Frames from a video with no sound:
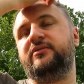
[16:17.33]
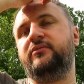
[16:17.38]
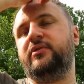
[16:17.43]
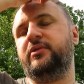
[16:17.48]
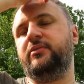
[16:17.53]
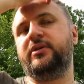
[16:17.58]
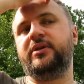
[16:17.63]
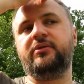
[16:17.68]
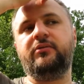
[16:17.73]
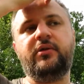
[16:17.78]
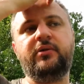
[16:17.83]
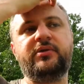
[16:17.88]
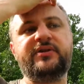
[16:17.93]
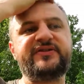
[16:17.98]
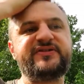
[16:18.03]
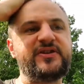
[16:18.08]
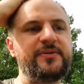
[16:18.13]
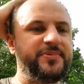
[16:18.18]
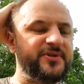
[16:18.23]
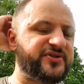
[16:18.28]
We were
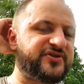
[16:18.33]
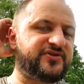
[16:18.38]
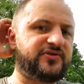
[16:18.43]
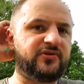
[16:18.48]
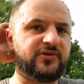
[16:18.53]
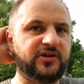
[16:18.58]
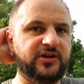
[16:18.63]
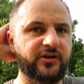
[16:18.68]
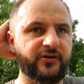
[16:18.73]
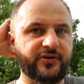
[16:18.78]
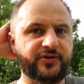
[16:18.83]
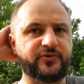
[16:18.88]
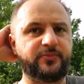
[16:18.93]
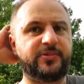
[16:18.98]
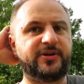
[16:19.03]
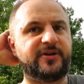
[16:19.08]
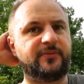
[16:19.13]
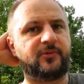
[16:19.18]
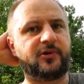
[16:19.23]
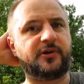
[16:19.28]
skipping school going to
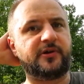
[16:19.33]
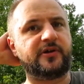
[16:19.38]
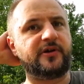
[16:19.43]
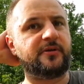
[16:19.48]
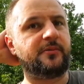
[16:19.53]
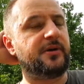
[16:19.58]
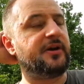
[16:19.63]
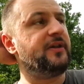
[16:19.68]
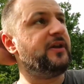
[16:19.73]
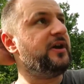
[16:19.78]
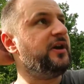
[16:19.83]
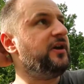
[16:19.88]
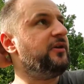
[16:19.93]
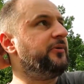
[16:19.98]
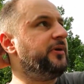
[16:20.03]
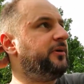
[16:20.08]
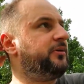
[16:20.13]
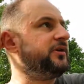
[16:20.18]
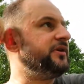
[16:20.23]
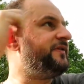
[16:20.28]
play Mortal Kombat.
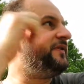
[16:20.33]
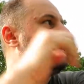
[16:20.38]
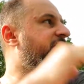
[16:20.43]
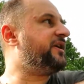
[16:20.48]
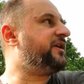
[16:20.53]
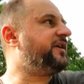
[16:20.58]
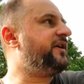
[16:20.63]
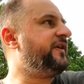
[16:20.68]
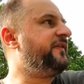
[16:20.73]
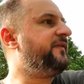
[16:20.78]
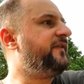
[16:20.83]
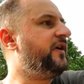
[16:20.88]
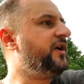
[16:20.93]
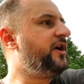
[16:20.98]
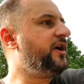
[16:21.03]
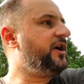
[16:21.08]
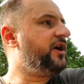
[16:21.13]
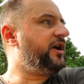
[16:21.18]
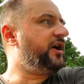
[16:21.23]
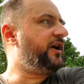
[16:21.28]
We were at the arcades,
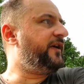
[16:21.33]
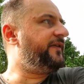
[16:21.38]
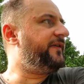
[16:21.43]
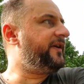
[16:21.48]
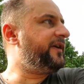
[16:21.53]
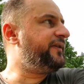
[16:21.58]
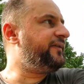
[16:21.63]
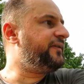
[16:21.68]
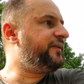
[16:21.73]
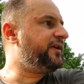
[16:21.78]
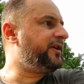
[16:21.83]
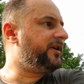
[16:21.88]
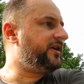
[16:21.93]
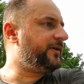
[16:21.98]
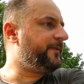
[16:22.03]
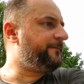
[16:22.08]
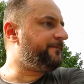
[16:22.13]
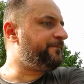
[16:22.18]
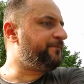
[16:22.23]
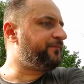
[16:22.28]
and
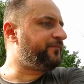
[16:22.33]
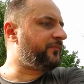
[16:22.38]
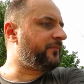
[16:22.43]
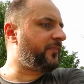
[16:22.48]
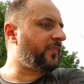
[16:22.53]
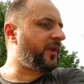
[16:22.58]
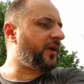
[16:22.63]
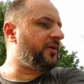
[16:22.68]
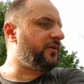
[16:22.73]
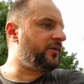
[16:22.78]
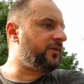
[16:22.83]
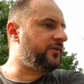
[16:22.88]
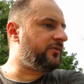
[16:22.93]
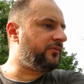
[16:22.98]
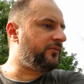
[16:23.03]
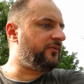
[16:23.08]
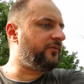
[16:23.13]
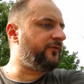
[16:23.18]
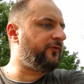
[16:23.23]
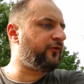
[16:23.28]
then
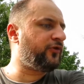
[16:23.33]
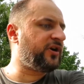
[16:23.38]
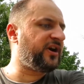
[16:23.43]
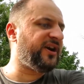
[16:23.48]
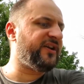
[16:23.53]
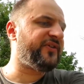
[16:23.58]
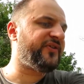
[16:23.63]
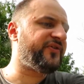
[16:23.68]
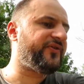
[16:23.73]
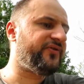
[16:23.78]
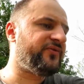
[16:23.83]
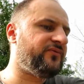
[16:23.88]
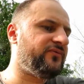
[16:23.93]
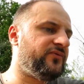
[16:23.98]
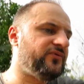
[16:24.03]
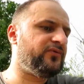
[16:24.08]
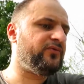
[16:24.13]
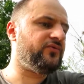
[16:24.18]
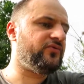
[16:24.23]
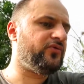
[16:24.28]
for us,
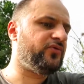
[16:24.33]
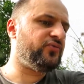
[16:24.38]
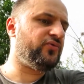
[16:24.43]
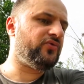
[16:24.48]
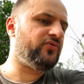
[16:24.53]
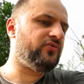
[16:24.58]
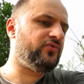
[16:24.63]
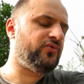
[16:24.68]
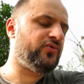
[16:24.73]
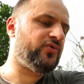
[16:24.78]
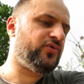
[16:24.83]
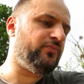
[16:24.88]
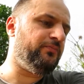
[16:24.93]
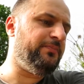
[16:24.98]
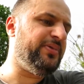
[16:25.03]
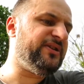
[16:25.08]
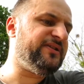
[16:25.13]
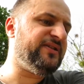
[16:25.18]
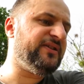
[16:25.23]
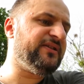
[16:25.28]

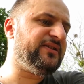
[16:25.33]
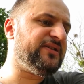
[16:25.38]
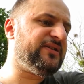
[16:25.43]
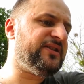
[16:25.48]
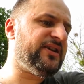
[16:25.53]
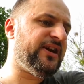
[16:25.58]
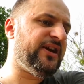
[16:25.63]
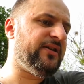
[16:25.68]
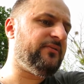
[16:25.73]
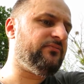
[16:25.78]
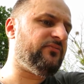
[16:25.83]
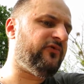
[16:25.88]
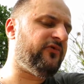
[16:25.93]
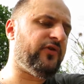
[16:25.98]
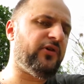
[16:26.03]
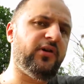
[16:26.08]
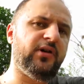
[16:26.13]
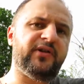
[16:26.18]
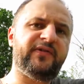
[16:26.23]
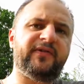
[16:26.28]
beating the game
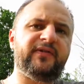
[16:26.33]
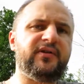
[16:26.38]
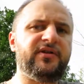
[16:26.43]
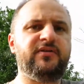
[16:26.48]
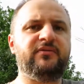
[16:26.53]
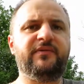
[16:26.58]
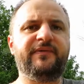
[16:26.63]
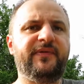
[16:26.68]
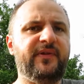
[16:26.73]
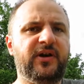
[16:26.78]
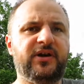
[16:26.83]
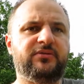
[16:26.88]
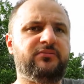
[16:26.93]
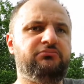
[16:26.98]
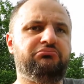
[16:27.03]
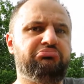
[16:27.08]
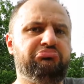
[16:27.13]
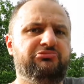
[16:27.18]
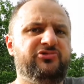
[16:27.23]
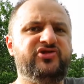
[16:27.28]
flawlessly was not
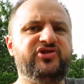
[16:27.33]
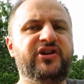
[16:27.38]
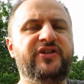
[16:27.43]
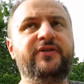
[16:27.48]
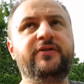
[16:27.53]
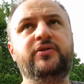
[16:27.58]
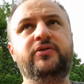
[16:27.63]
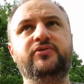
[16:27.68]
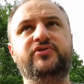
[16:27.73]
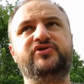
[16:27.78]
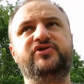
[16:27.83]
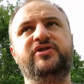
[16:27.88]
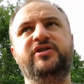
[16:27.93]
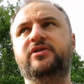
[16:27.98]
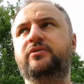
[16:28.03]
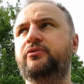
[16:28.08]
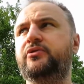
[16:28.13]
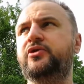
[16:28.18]
a huge deal.